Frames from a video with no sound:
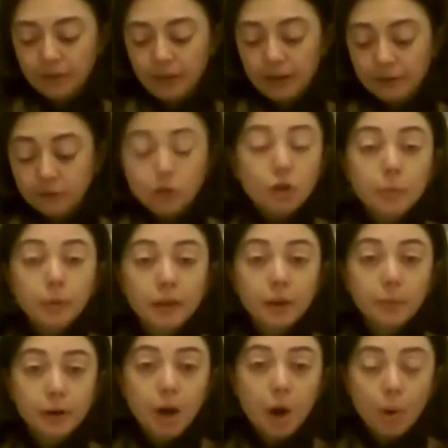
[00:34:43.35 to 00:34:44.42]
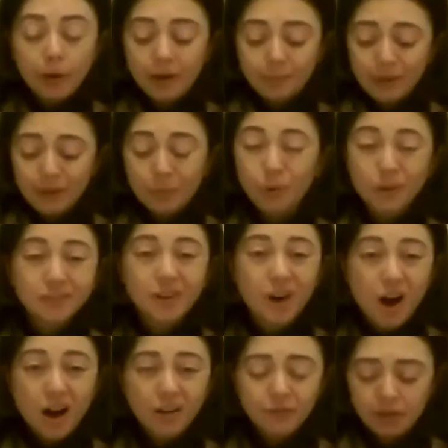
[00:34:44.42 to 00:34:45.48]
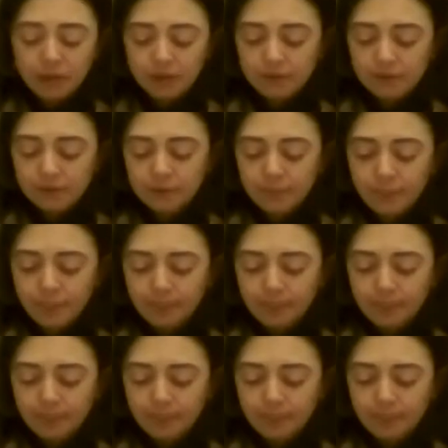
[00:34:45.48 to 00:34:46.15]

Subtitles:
they knew where they were going, but it wasn't obvious.